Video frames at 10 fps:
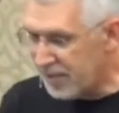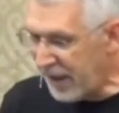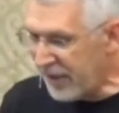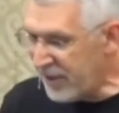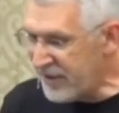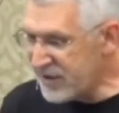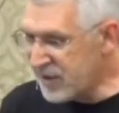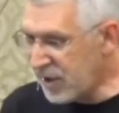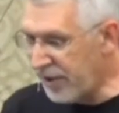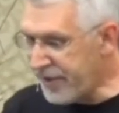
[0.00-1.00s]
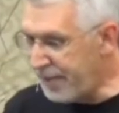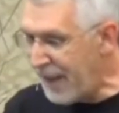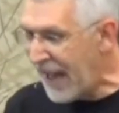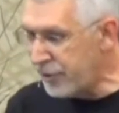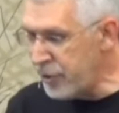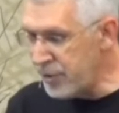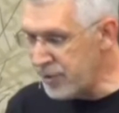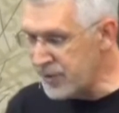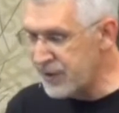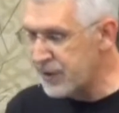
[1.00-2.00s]
By the way, this is called the bad
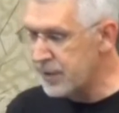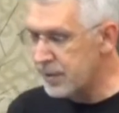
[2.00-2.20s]
news.